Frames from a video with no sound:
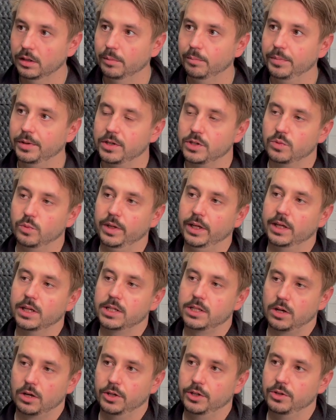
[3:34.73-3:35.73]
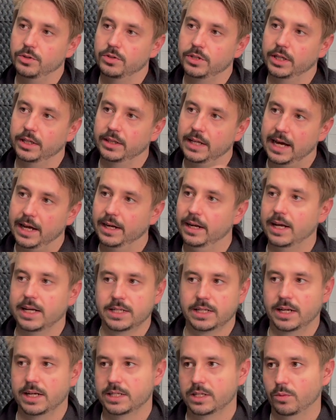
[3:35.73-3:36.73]
because we can start using that
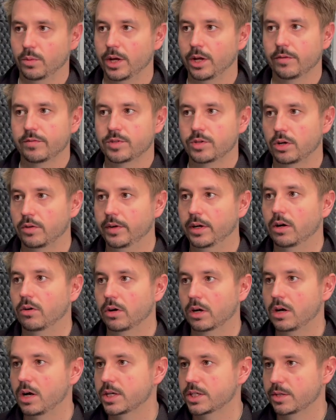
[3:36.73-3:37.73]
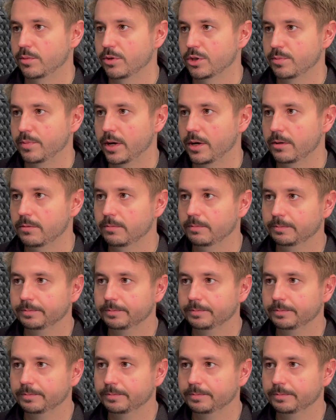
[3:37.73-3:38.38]
as a way of serving our customers better.